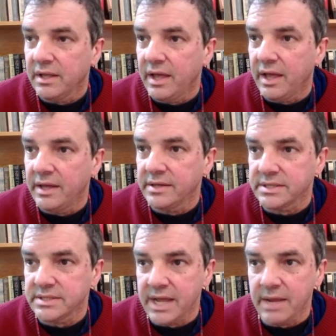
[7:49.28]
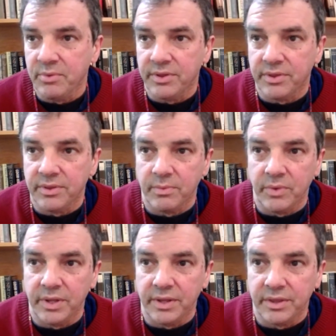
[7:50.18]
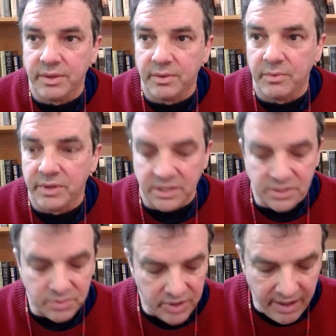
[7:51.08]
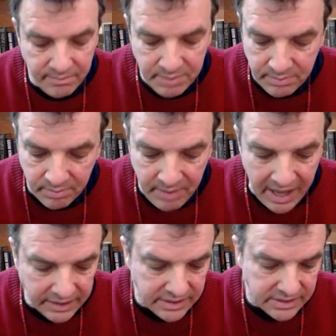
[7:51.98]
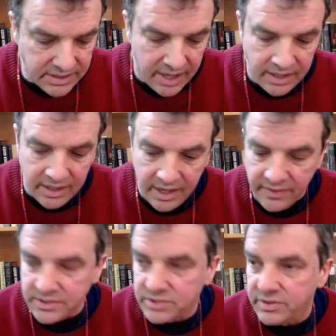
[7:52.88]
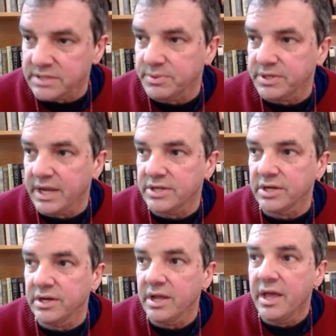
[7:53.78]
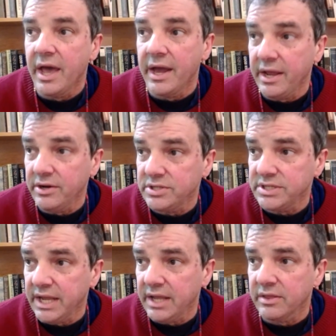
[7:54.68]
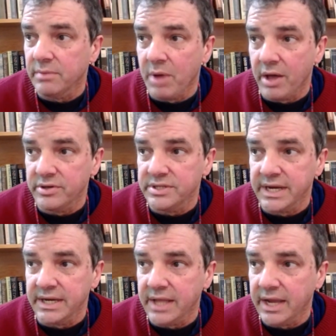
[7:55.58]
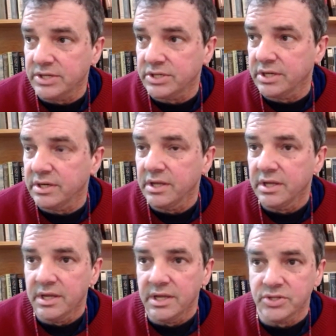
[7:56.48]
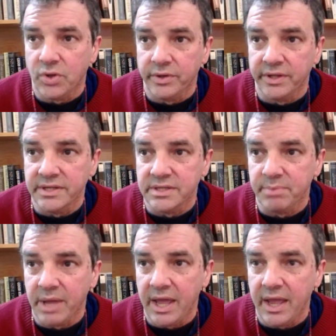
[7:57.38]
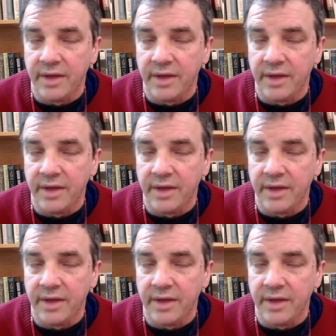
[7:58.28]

And it's the same with, with, with this when you have people packed in tight and this transportation. And I understand that modern sanitation is holding these at bay.